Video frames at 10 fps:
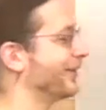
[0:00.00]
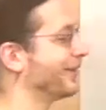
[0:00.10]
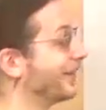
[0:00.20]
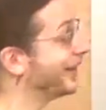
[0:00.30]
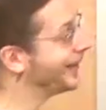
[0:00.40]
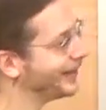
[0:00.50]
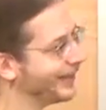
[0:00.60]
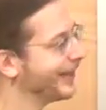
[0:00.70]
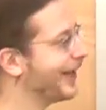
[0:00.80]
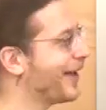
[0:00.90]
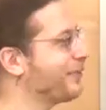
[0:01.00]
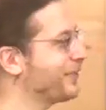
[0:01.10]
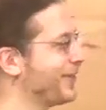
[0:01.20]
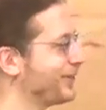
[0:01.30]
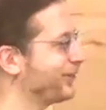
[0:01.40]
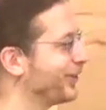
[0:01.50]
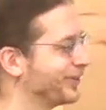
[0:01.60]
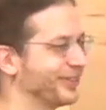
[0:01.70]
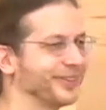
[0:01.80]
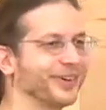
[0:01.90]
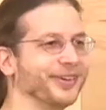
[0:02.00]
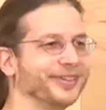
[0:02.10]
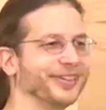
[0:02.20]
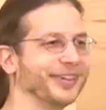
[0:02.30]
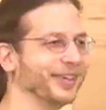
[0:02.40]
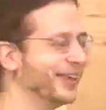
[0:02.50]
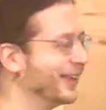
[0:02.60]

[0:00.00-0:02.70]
Okay? And potential functions are always a little